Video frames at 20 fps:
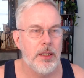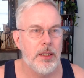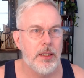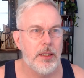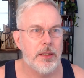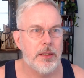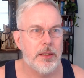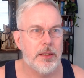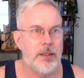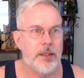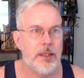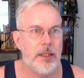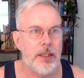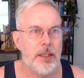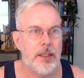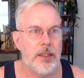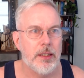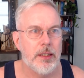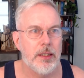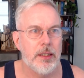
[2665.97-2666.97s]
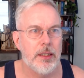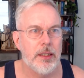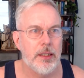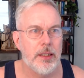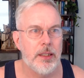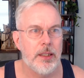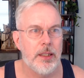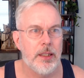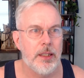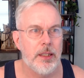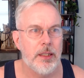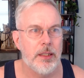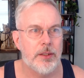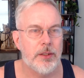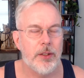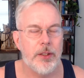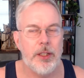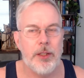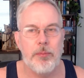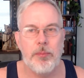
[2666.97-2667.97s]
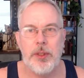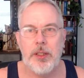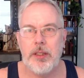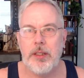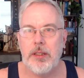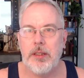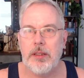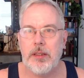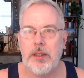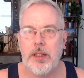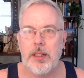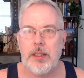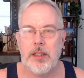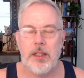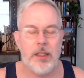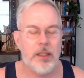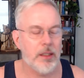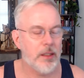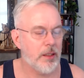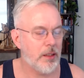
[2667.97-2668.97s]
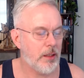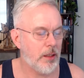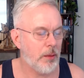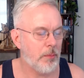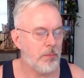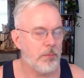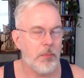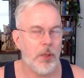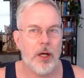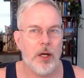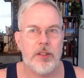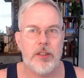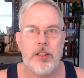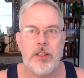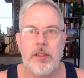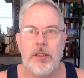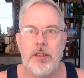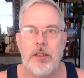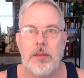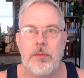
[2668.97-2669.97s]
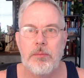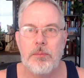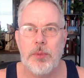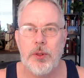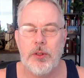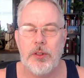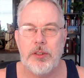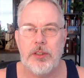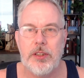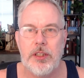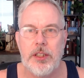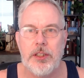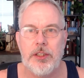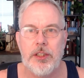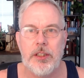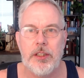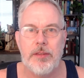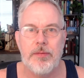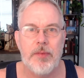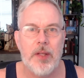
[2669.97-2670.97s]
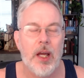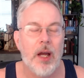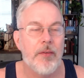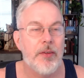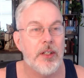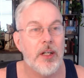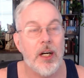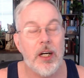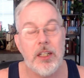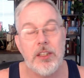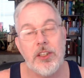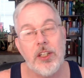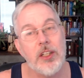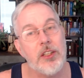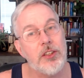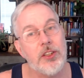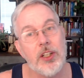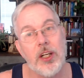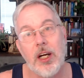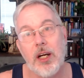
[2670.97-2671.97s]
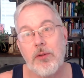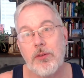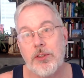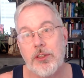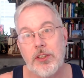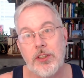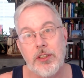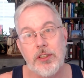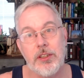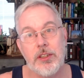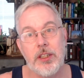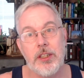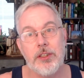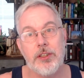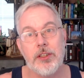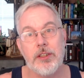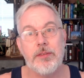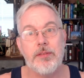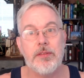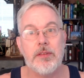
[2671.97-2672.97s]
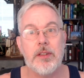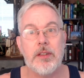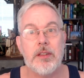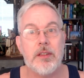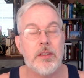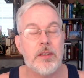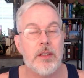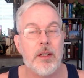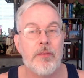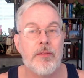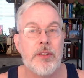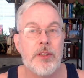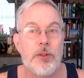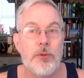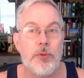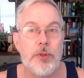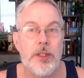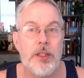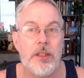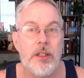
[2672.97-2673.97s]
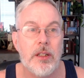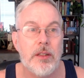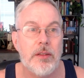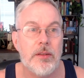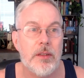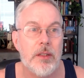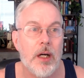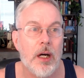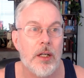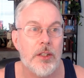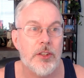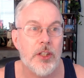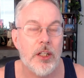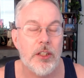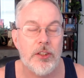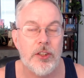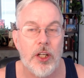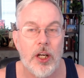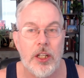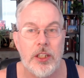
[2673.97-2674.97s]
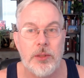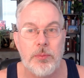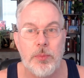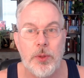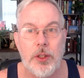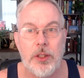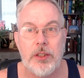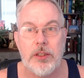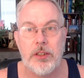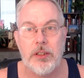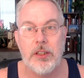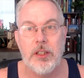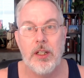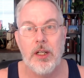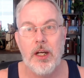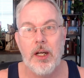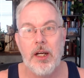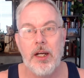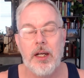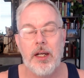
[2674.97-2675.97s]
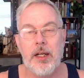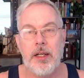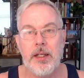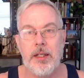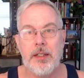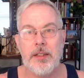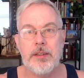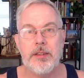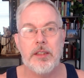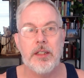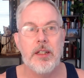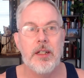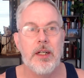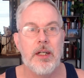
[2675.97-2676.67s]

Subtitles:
let's see. So he'd be like a modern Buddhist teacher. I mean, Ajahn Chah was a good teacher. I mean, you read Ajahn Chah's books, and